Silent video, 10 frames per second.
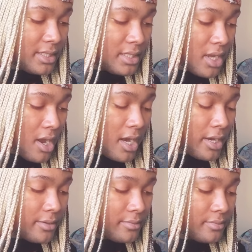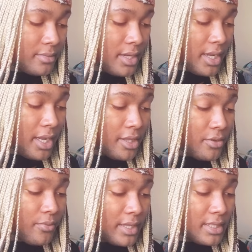start,
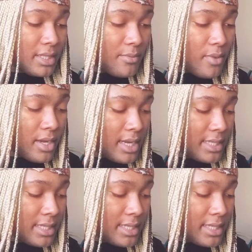either with someone.